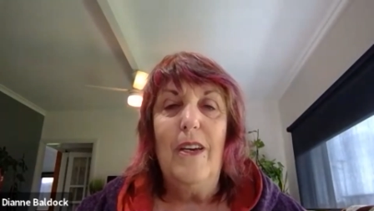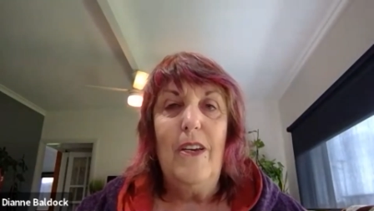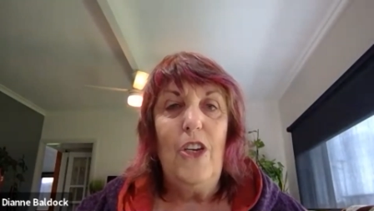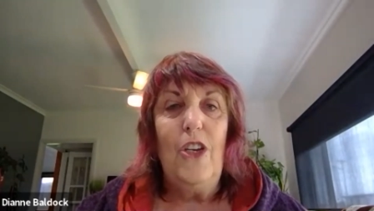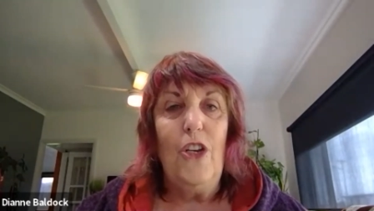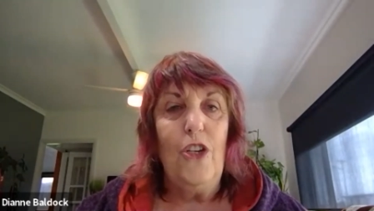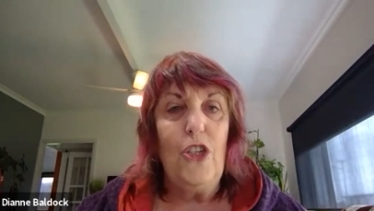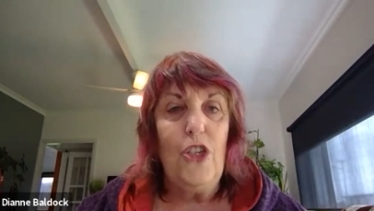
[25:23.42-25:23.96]

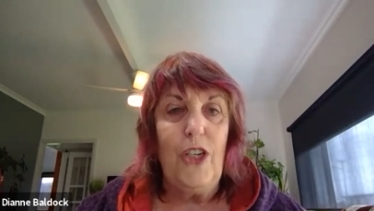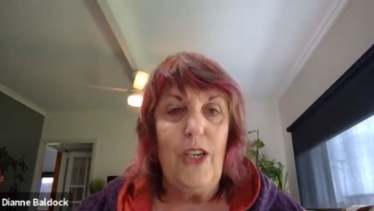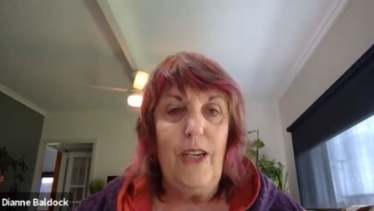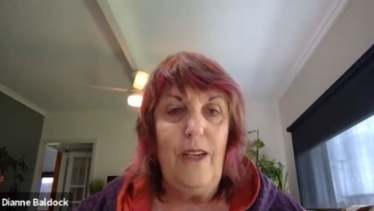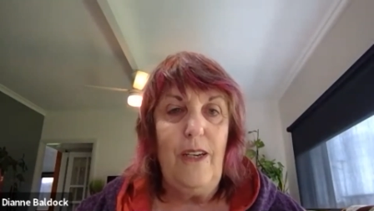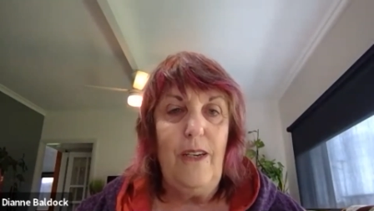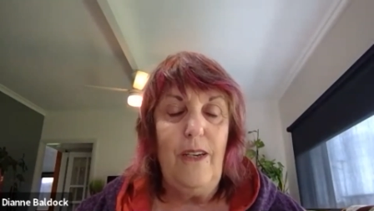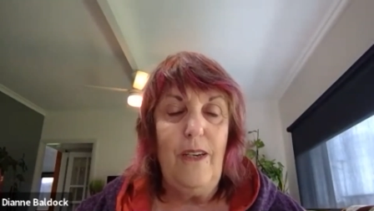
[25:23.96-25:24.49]
you know,
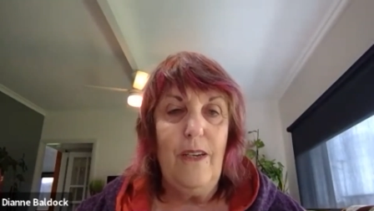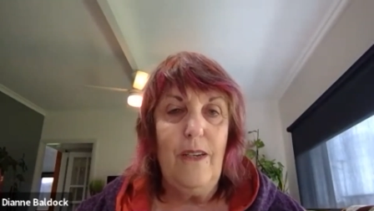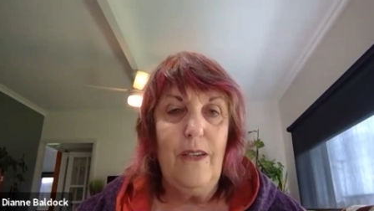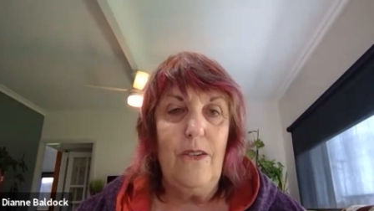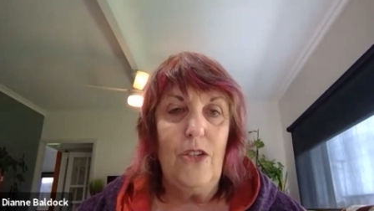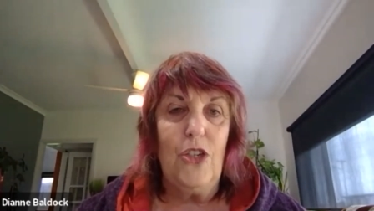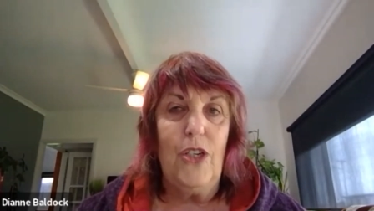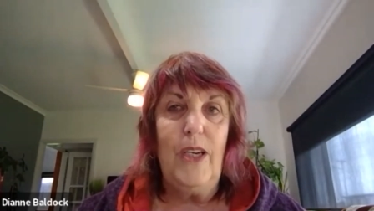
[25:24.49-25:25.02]
she
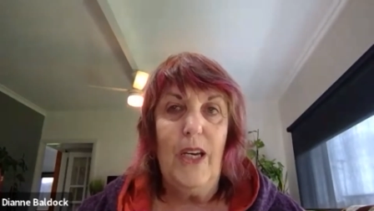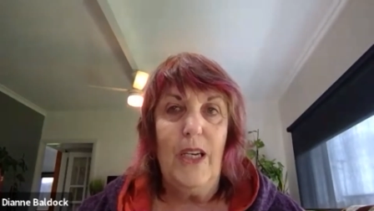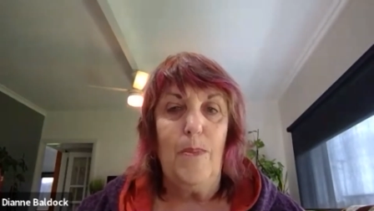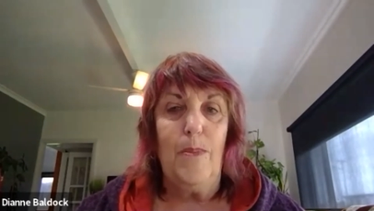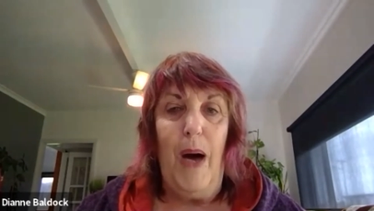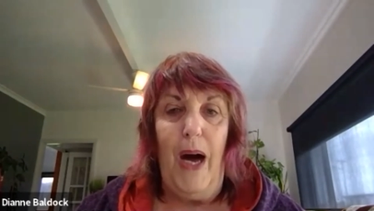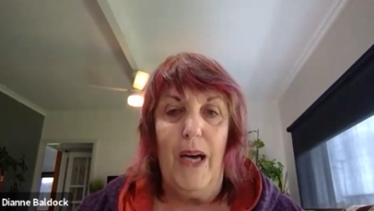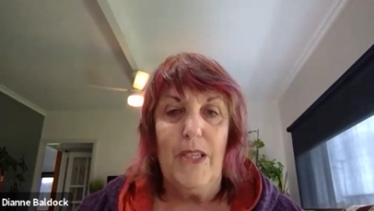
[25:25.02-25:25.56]
has
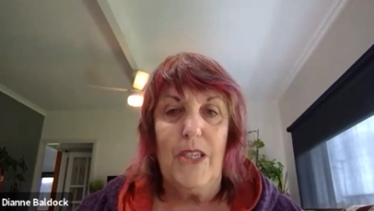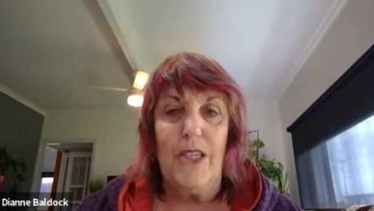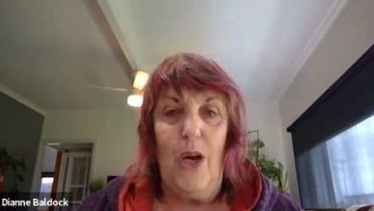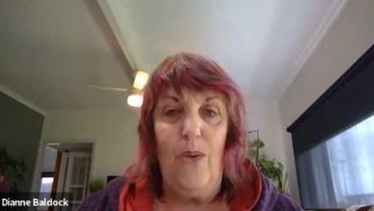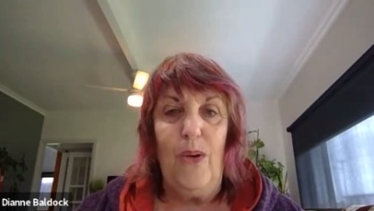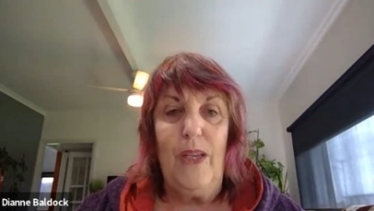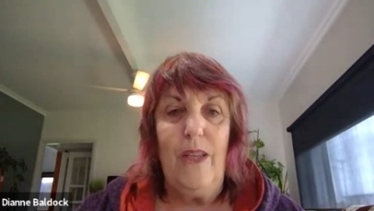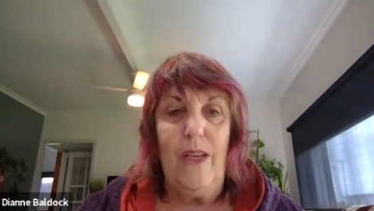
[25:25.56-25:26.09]
passed
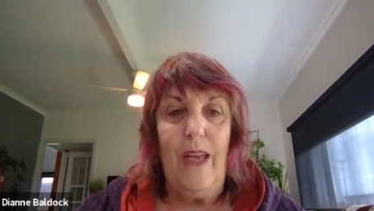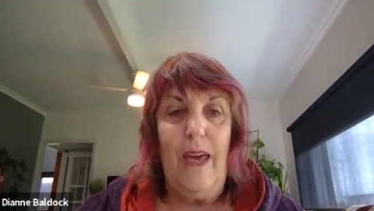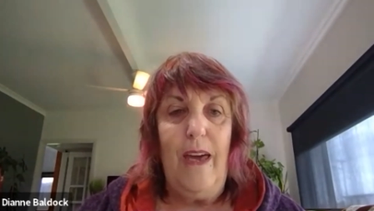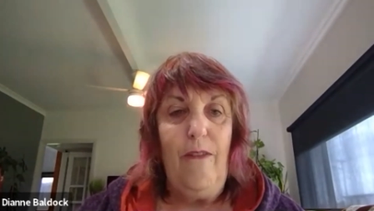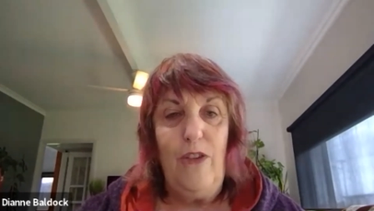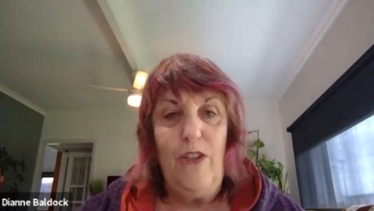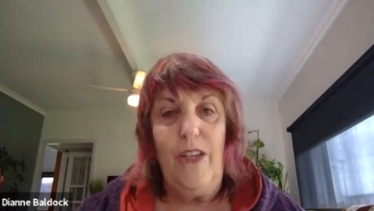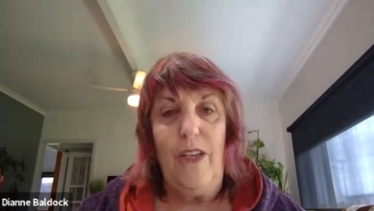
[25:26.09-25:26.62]
knowing that
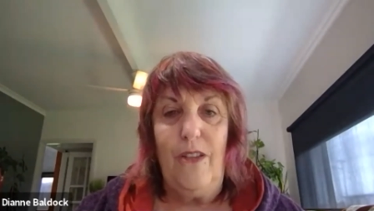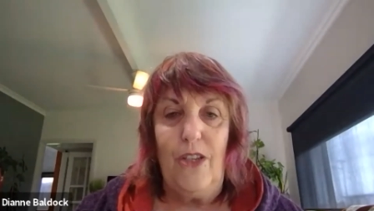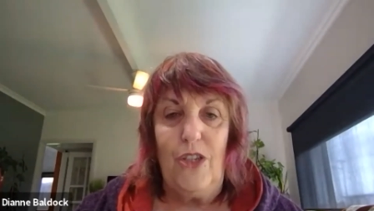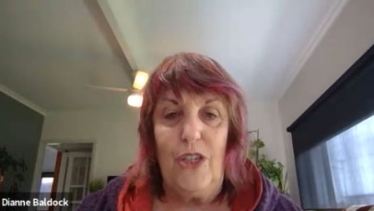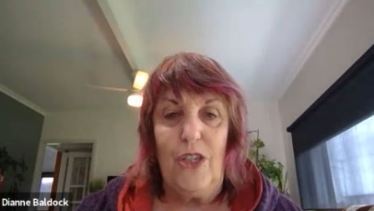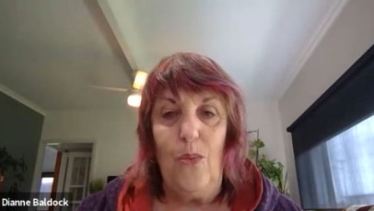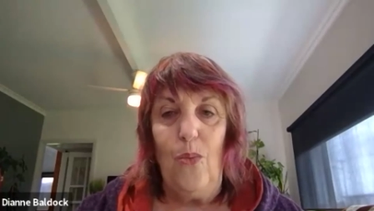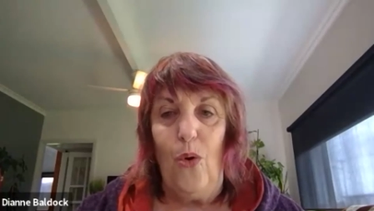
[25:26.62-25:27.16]
everything that
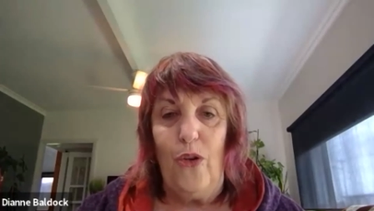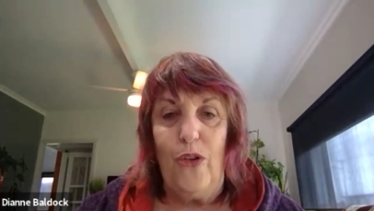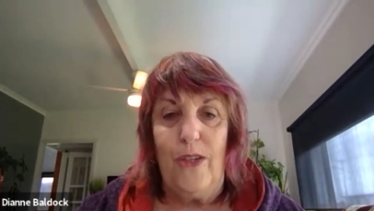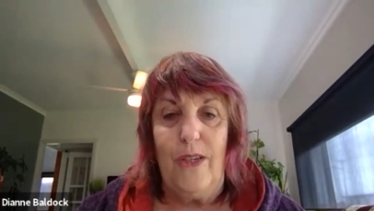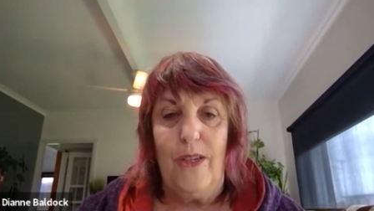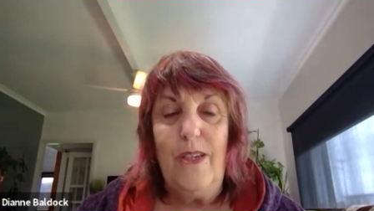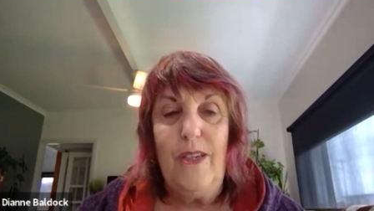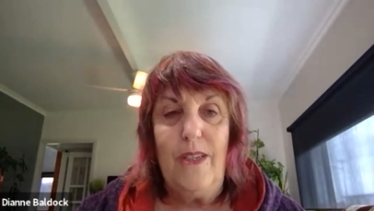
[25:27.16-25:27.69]
she
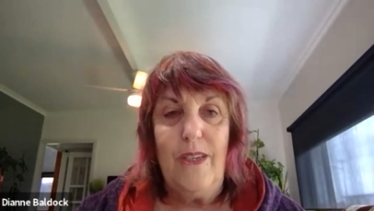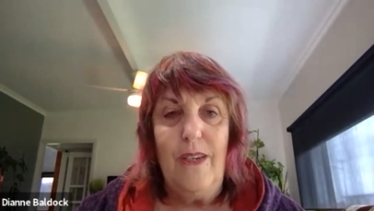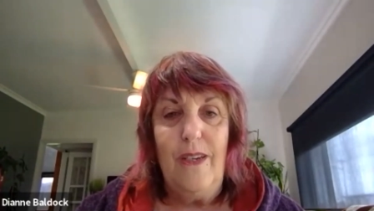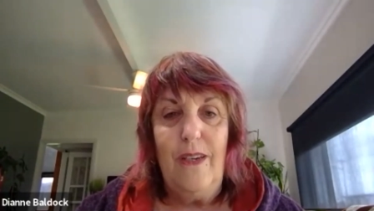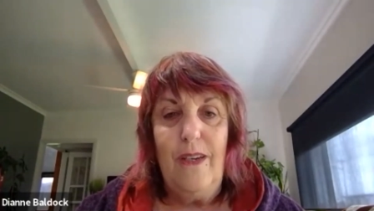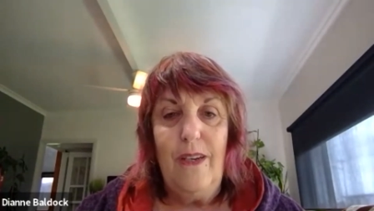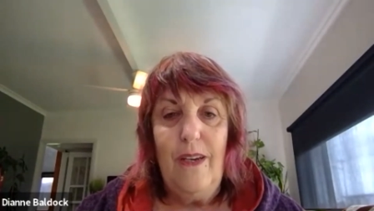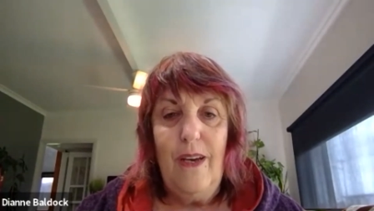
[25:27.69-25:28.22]
wanted
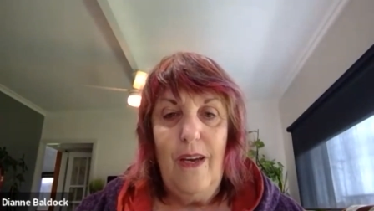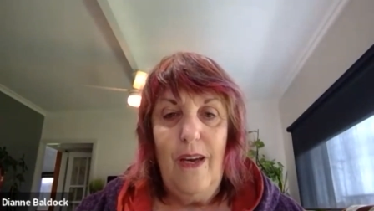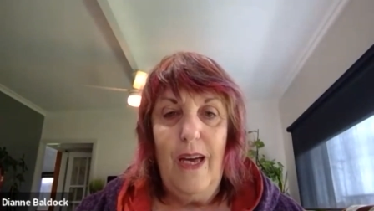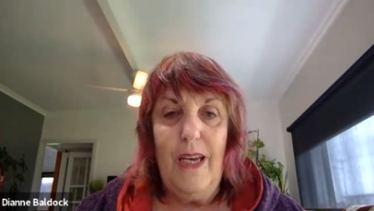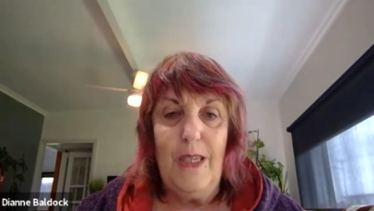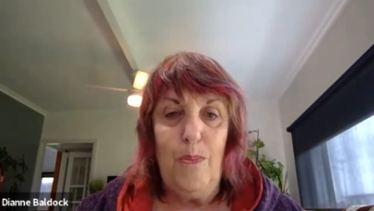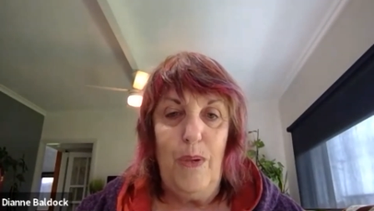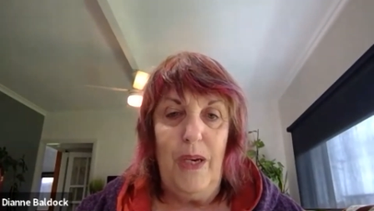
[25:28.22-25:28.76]

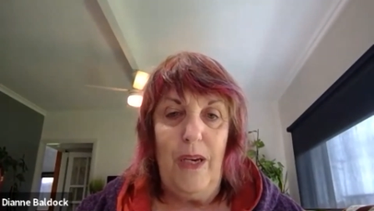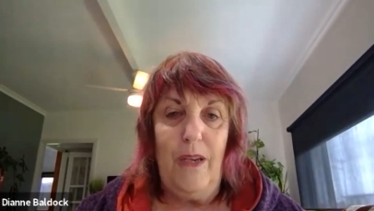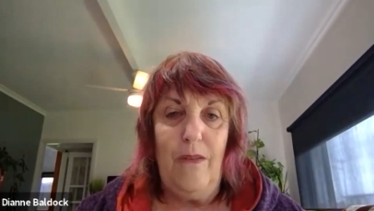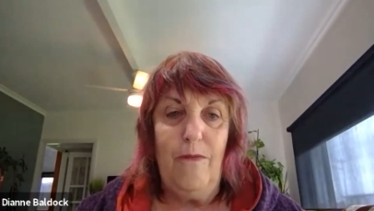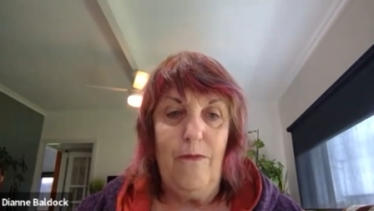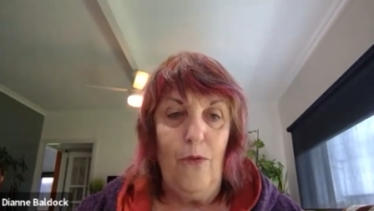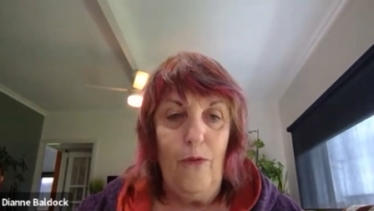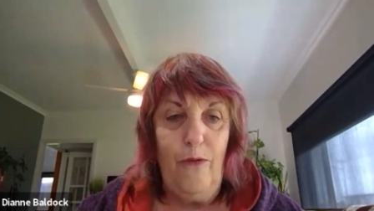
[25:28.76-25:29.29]
has
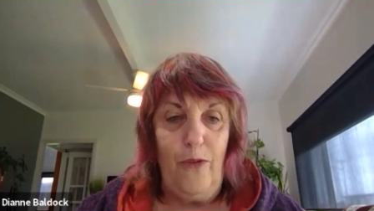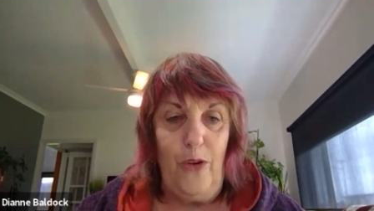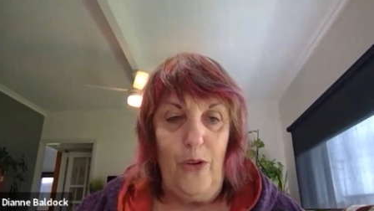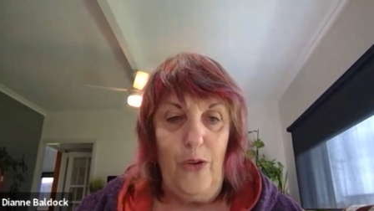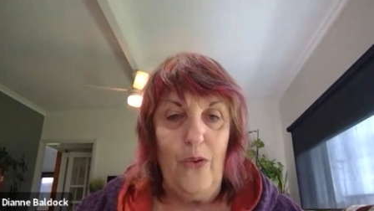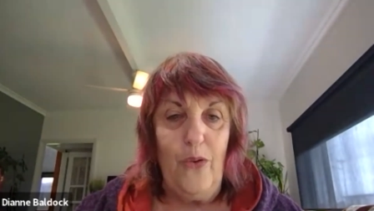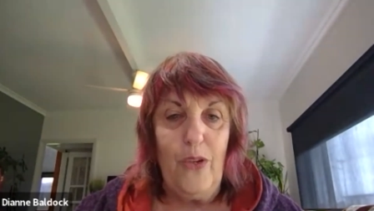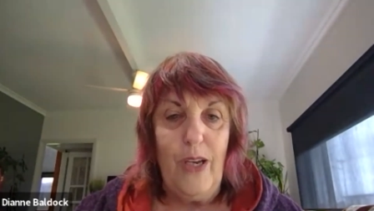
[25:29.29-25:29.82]
been
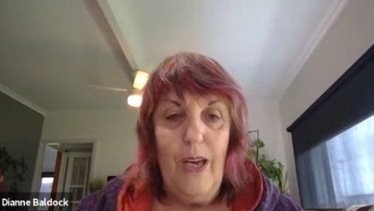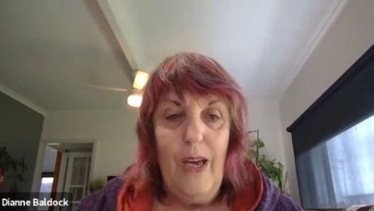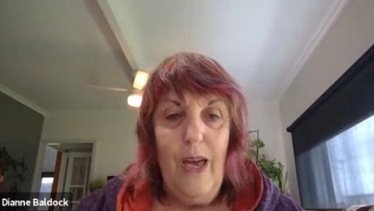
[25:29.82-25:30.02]
fulfilled.